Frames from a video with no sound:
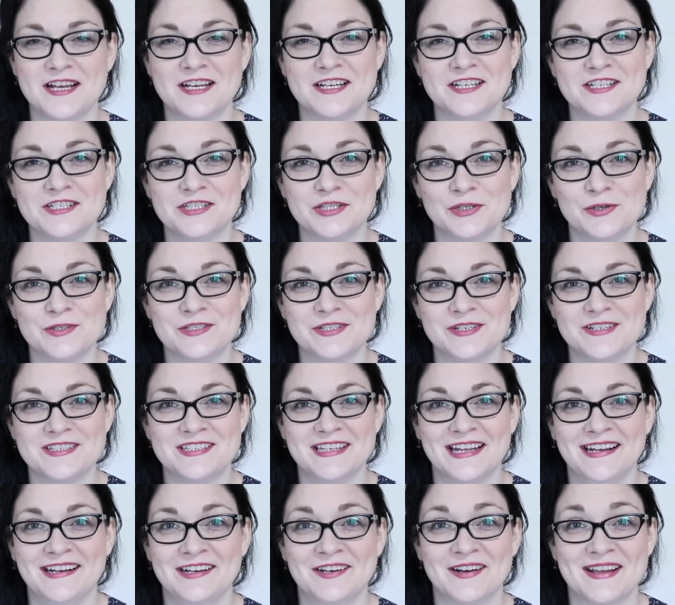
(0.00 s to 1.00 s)
She also
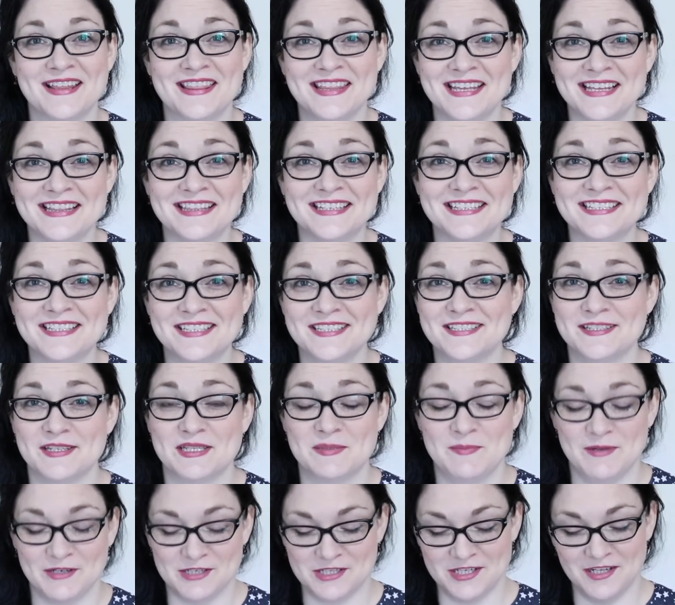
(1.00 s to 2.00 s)
said, and I think this is
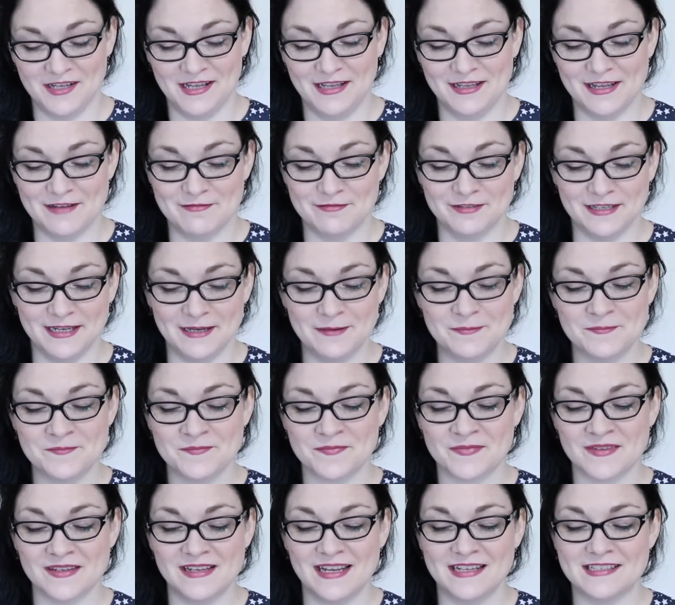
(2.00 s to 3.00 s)
especially lovely,
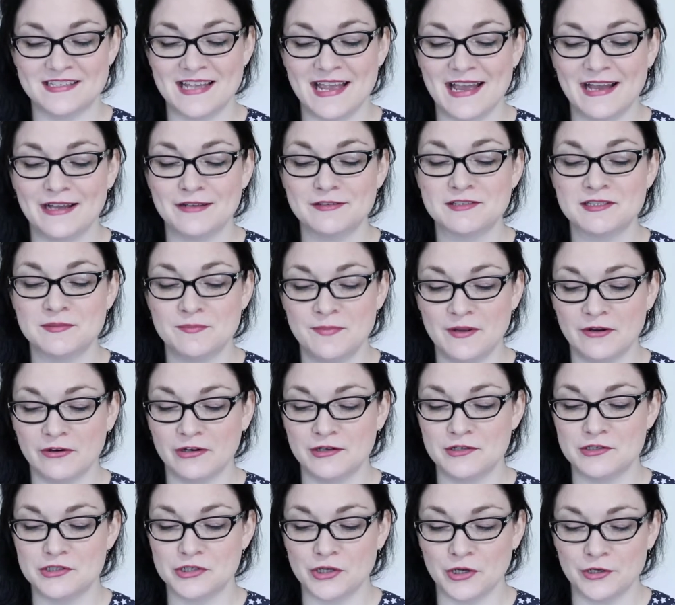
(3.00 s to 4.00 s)
it's how
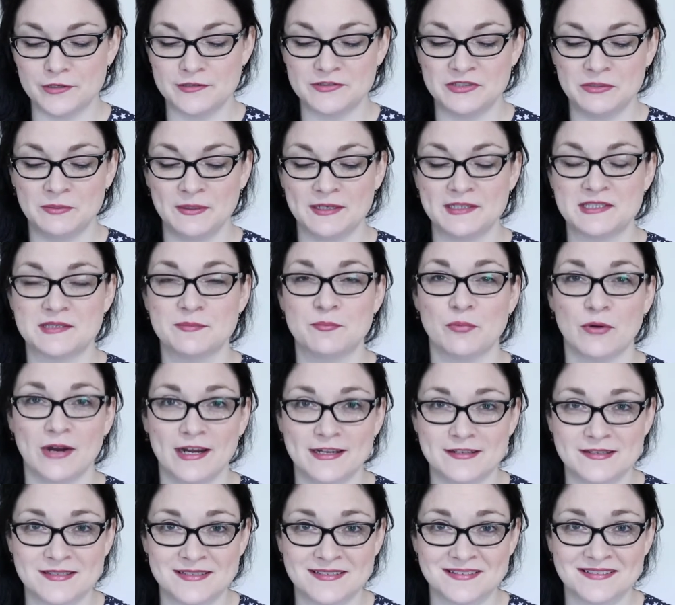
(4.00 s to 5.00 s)
spirit chose to
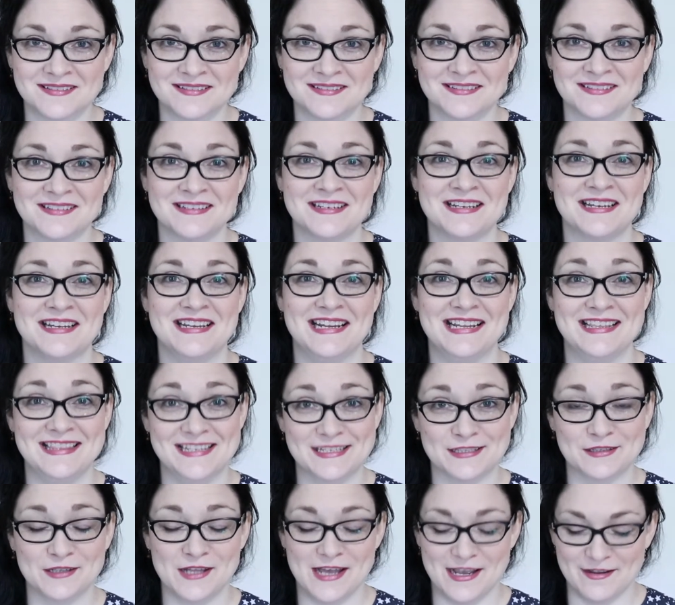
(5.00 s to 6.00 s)
express in
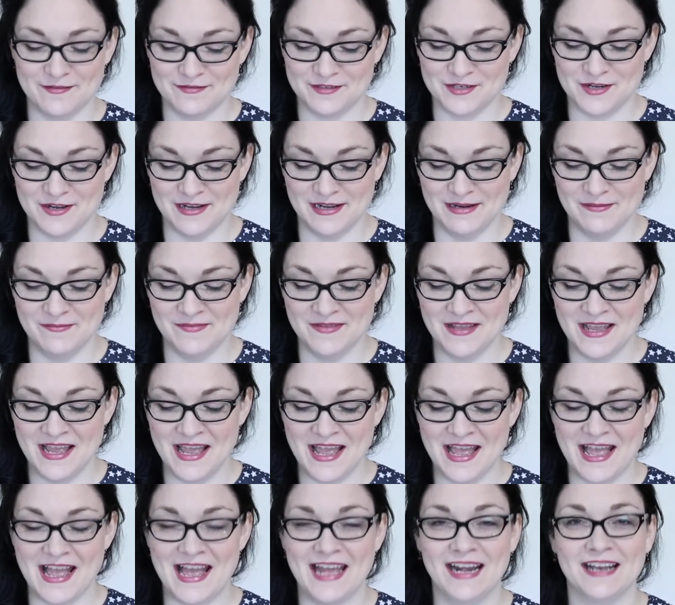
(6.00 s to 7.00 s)
this lifetime,
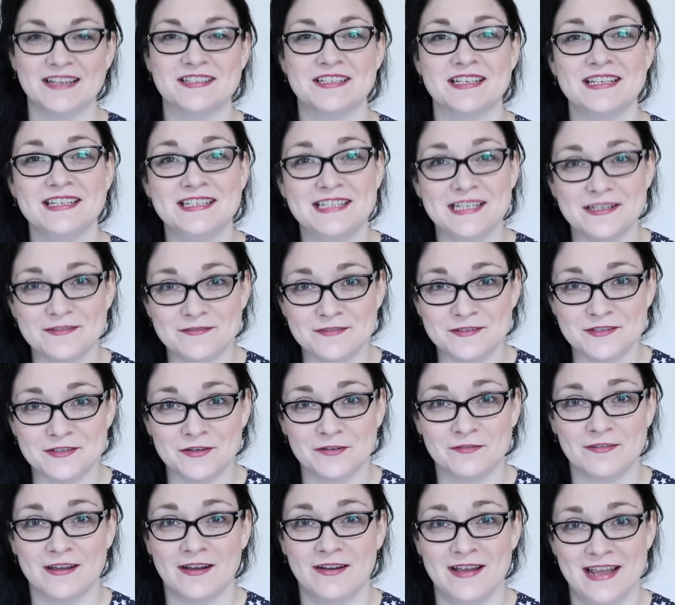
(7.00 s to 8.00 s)
and it's a gift
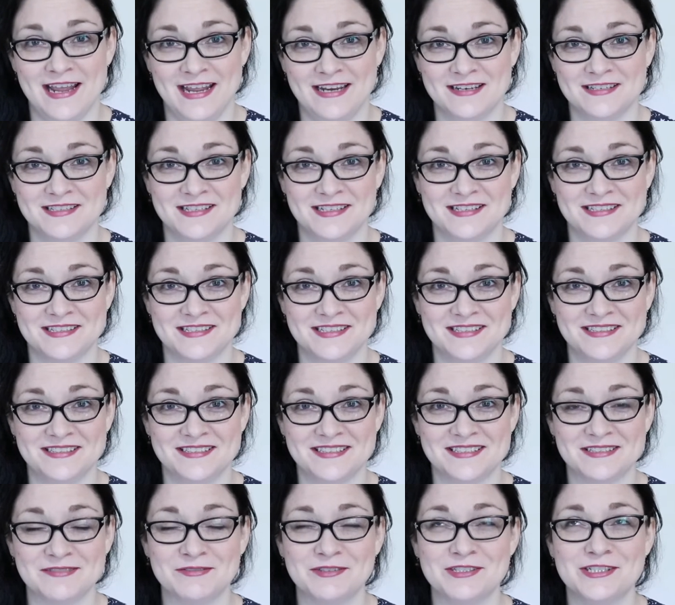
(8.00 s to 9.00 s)
of our
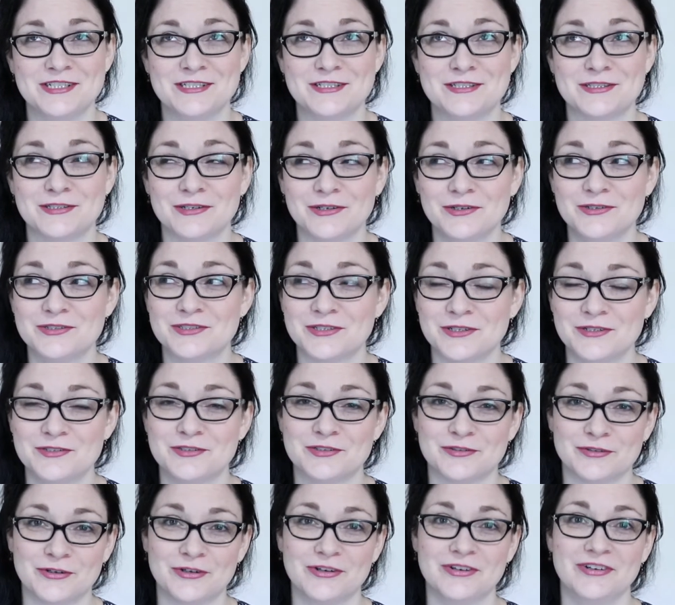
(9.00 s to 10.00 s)
ancestors, which is so
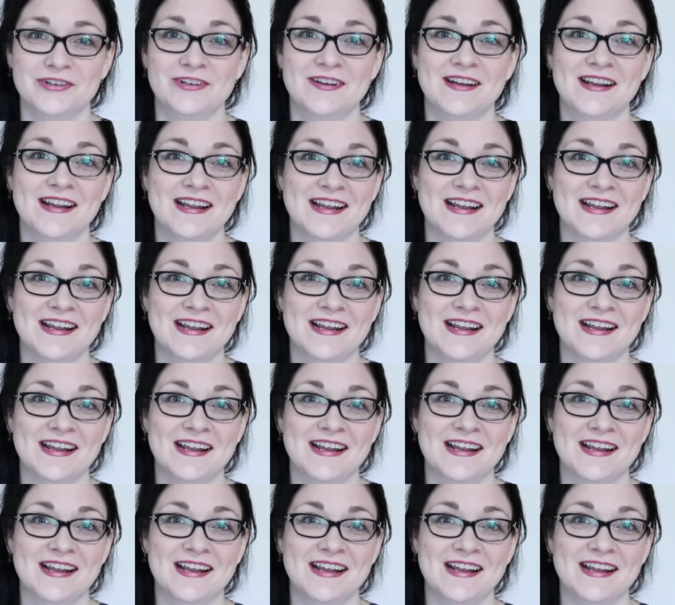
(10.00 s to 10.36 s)
true.